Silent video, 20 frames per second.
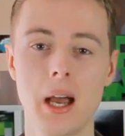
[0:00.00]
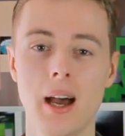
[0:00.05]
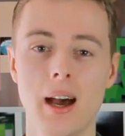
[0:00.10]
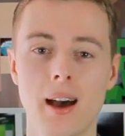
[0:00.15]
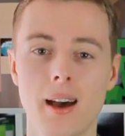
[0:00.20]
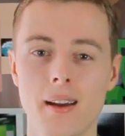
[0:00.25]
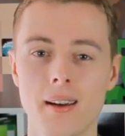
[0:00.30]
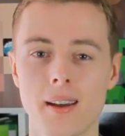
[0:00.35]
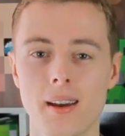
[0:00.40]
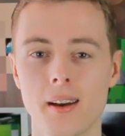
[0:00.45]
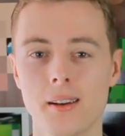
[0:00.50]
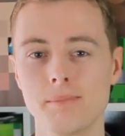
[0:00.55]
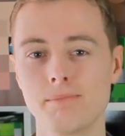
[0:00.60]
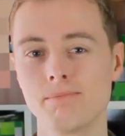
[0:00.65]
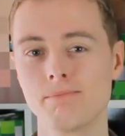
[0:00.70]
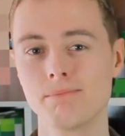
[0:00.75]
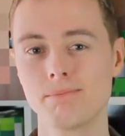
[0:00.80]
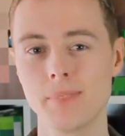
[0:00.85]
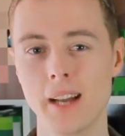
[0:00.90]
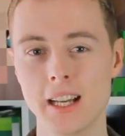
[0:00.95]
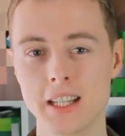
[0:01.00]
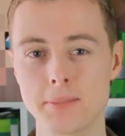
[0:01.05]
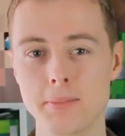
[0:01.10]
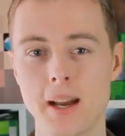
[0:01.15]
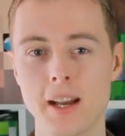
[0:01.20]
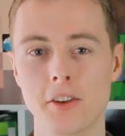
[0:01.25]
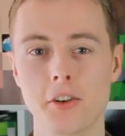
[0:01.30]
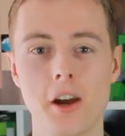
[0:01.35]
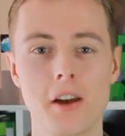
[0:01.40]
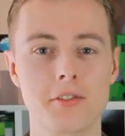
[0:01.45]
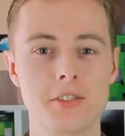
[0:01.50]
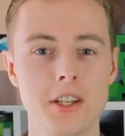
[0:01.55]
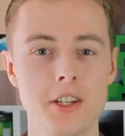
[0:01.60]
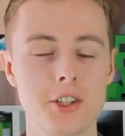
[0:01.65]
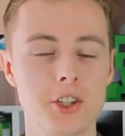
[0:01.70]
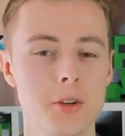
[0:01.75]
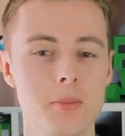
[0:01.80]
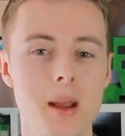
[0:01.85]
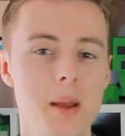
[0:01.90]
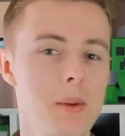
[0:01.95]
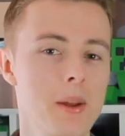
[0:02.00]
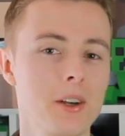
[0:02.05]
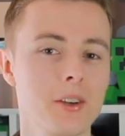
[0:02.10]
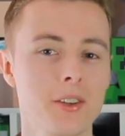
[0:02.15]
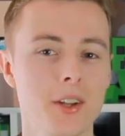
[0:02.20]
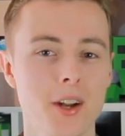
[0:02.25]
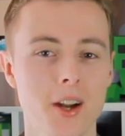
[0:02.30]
I don't know. Ask Minecraft teacher, maybe he'll